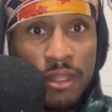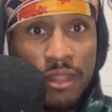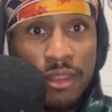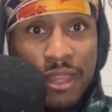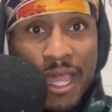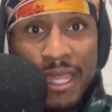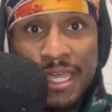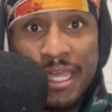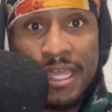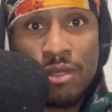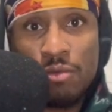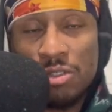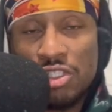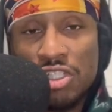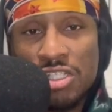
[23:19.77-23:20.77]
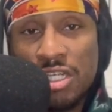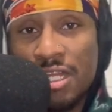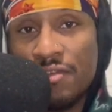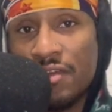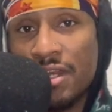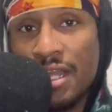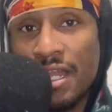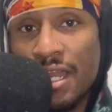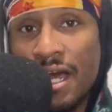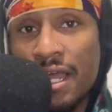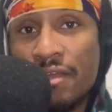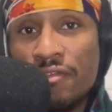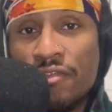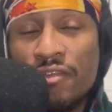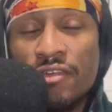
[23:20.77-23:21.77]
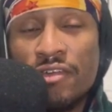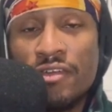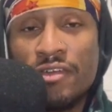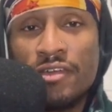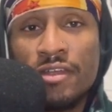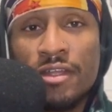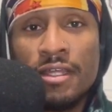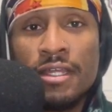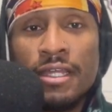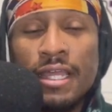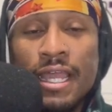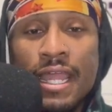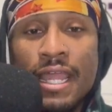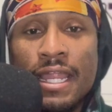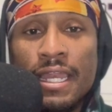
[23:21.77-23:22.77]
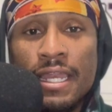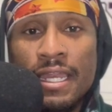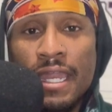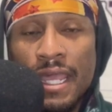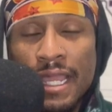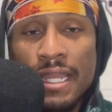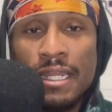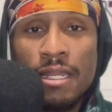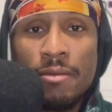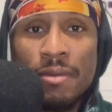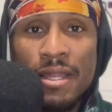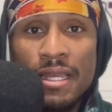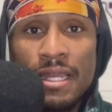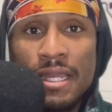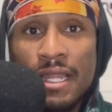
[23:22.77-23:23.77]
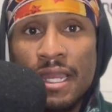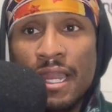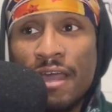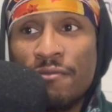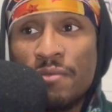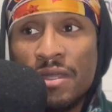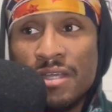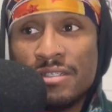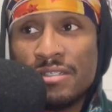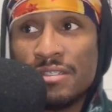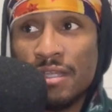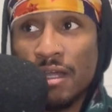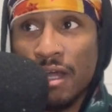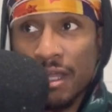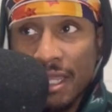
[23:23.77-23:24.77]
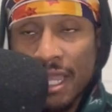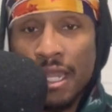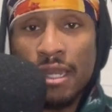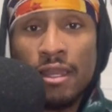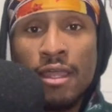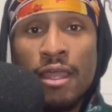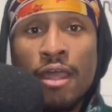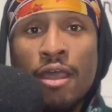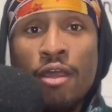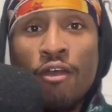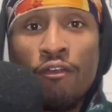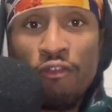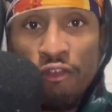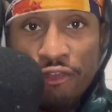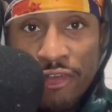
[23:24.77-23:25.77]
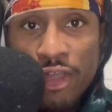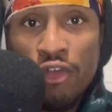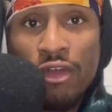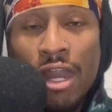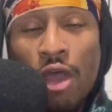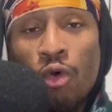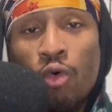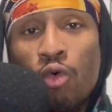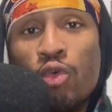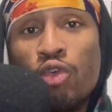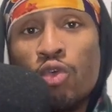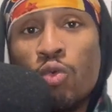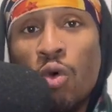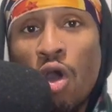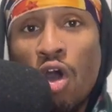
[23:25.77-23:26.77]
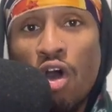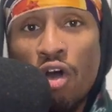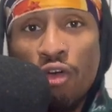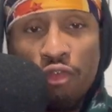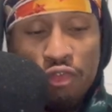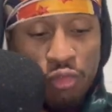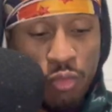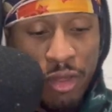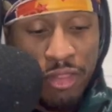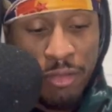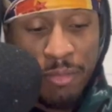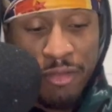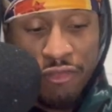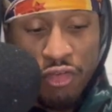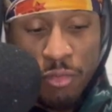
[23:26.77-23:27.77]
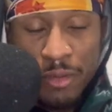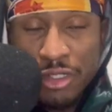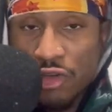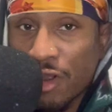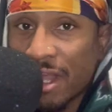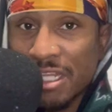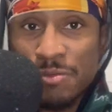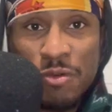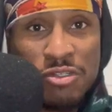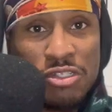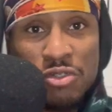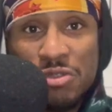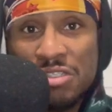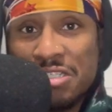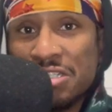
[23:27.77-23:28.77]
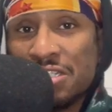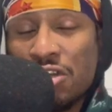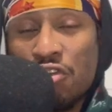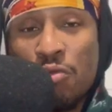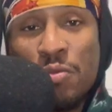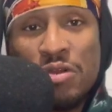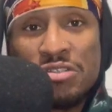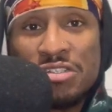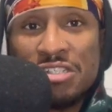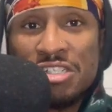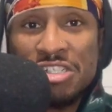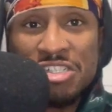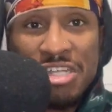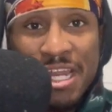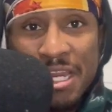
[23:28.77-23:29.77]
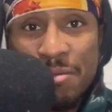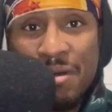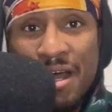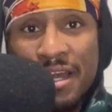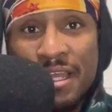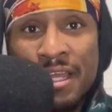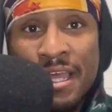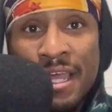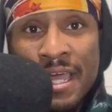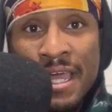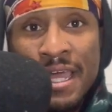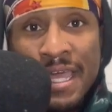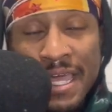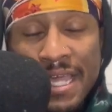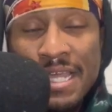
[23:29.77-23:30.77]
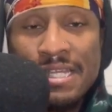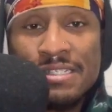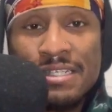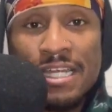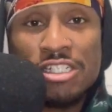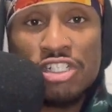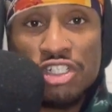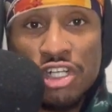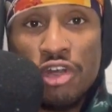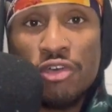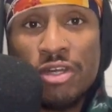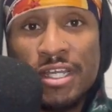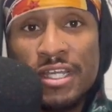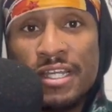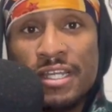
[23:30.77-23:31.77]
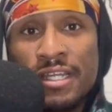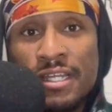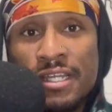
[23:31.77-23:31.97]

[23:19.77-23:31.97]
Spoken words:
that kid was just living their life and they ended up ending their life because, again, figuring out who you are, whether it be from a trans person to a cisgender person, just anybody, is a journey.